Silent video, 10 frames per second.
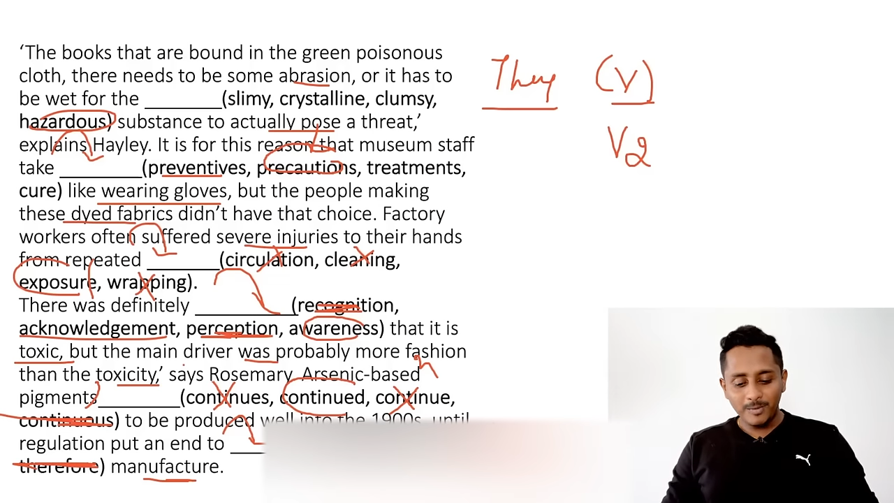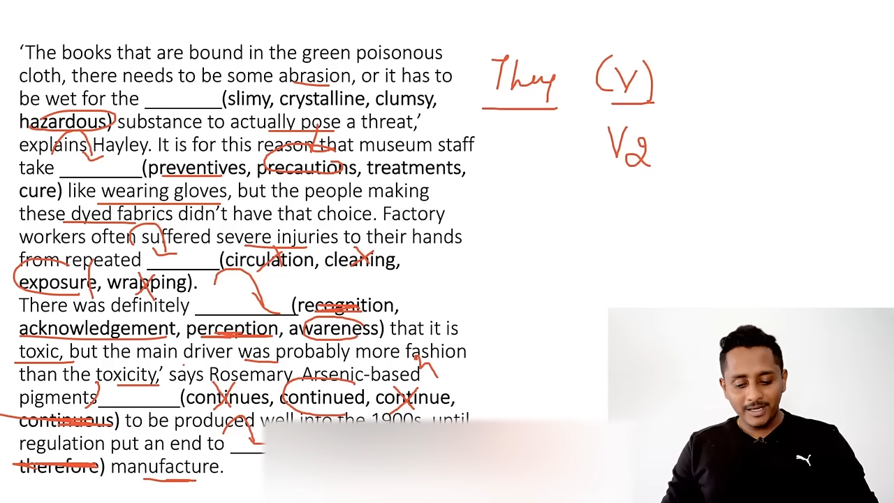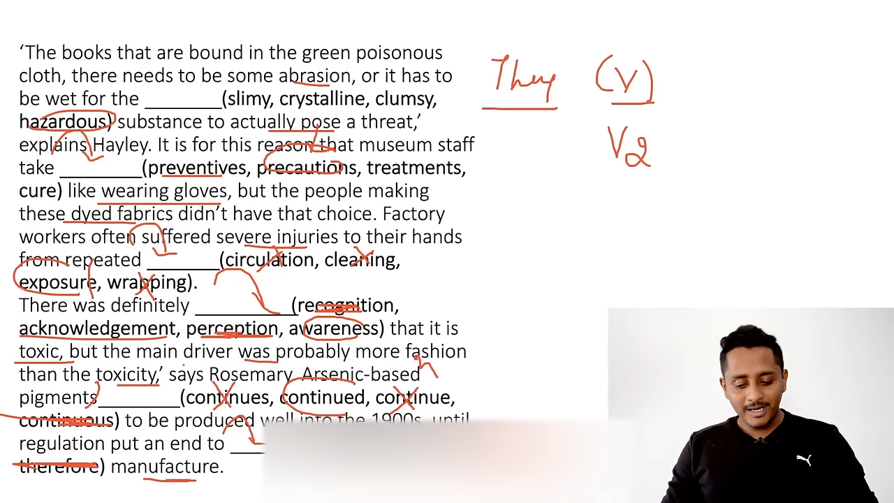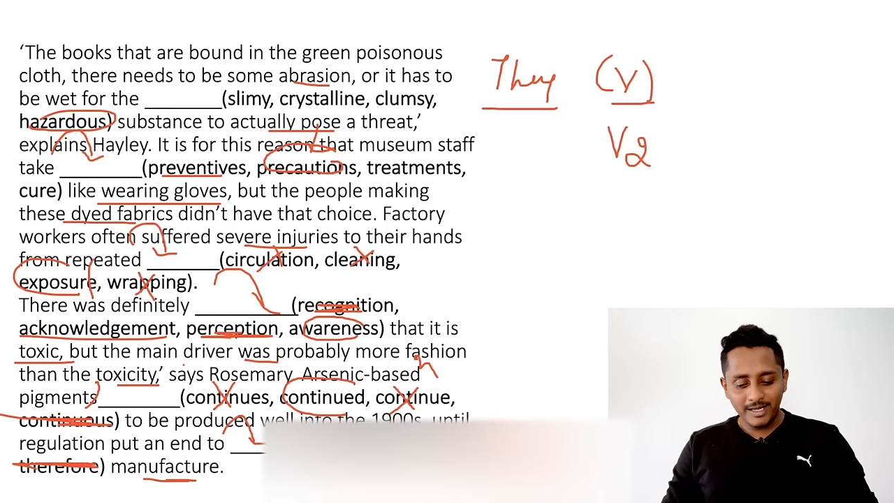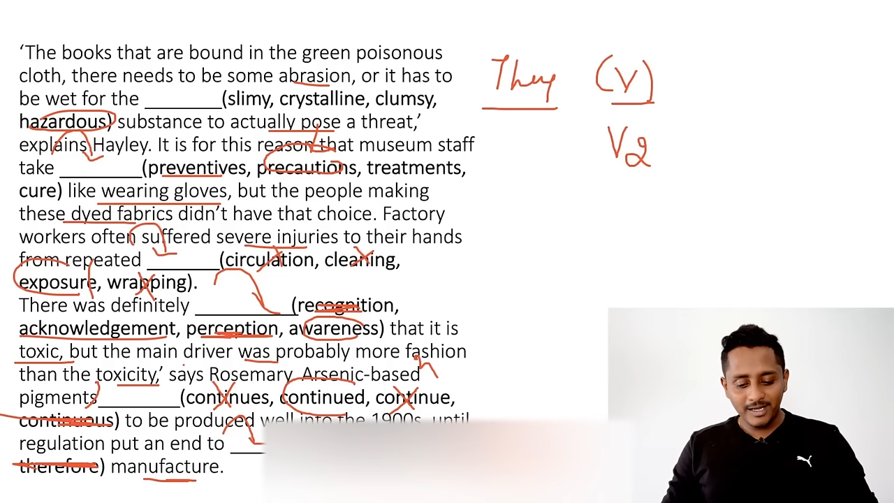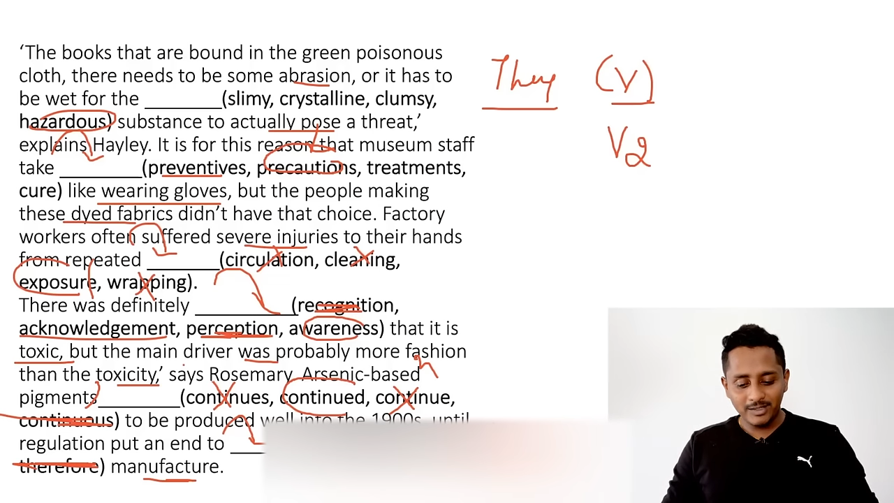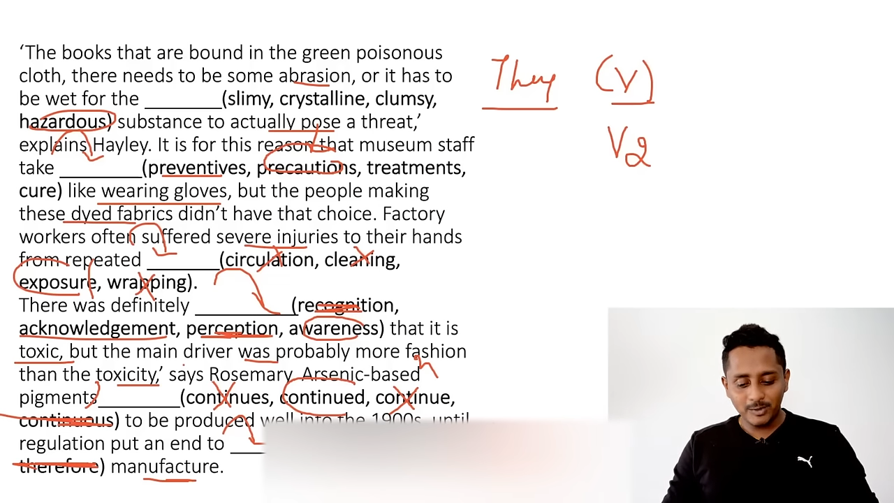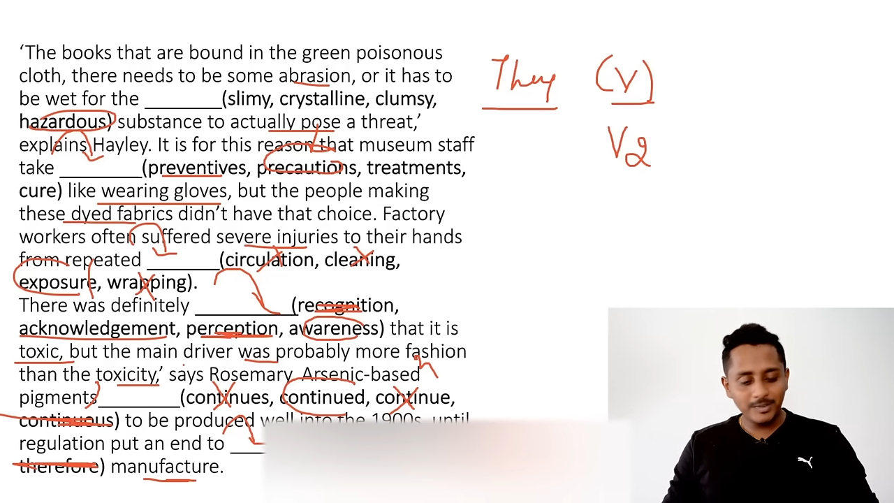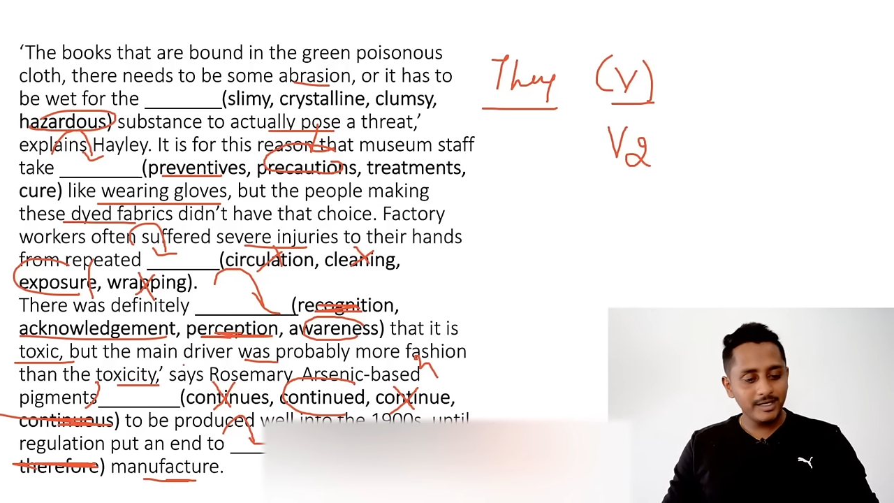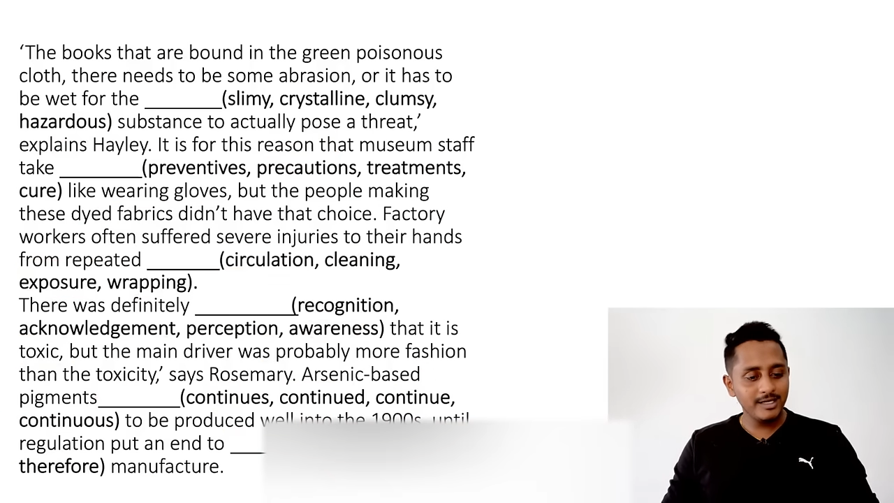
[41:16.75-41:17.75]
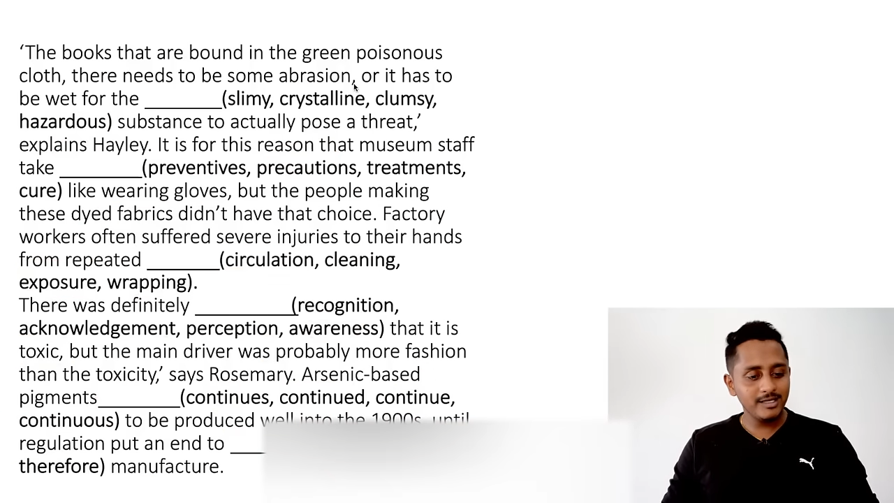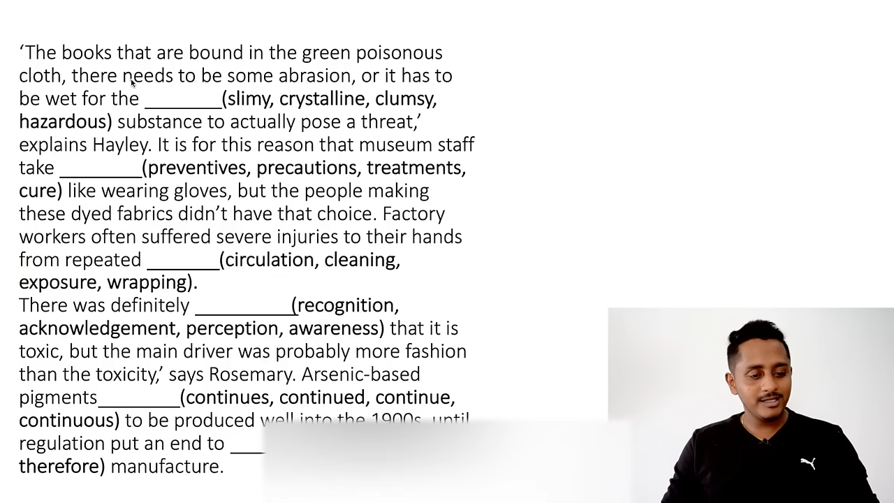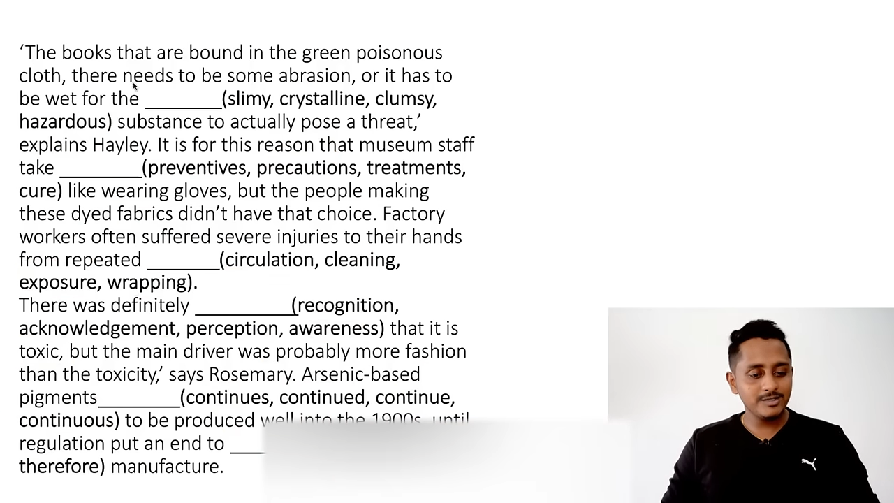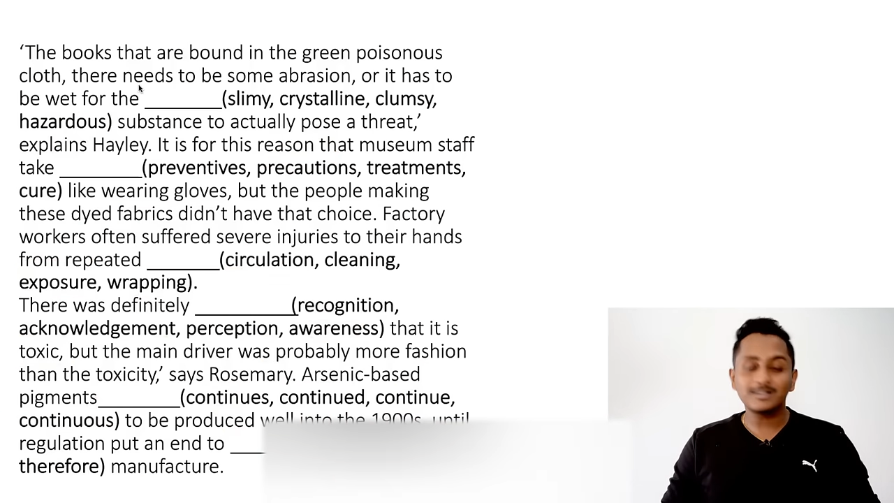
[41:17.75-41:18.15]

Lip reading: you are getting it.